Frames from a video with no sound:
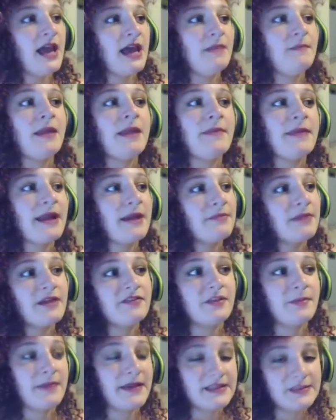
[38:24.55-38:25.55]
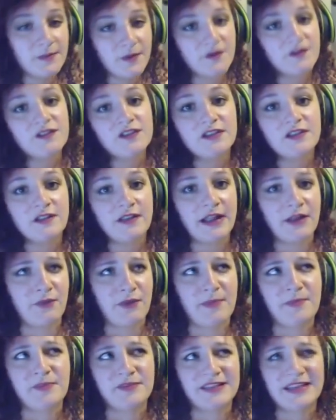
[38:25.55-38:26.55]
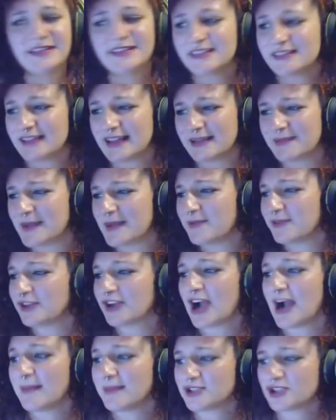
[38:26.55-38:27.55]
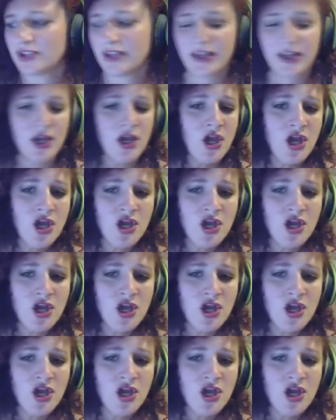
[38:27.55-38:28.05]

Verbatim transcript: and maybe i'm not the best person to like represent like people in the comments are like